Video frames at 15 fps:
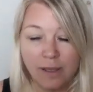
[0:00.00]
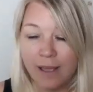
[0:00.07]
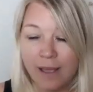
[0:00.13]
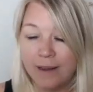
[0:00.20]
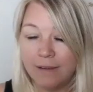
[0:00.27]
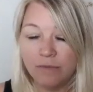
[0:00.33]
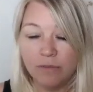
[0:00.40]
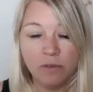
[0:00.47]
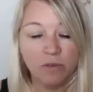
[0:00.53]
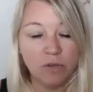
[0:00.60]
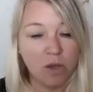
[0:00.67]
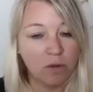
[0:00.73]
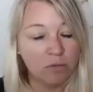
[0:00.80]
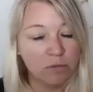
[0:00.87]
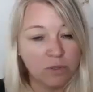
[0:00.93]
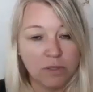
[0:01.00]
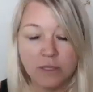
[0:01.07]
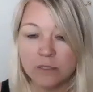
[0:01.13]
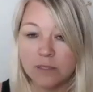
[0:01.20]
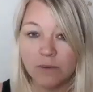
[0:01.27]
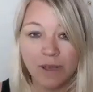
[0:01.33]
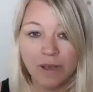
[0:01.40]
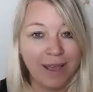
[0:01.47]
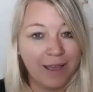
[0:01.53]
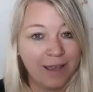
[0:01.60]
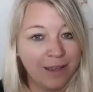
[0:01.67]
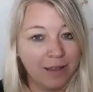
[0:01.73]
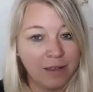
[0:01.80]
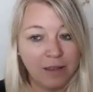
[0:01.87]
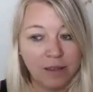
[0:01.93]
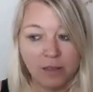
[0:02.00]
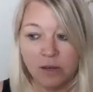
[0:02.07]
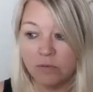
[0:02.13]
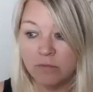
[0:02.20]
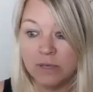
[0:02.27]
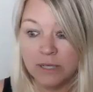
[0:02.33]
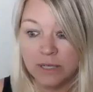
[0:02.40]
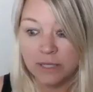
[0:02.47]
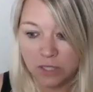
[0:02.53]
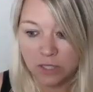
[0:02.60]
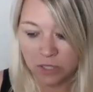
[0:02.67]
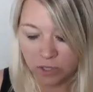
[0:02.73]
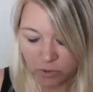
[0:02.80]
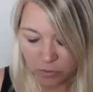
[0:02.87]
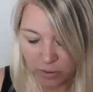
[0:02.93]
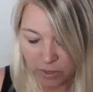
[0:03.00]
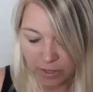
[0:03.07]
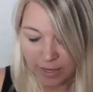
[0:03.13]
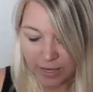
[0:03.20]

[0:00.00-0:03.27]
And if you don't, it's okay. You don't need to.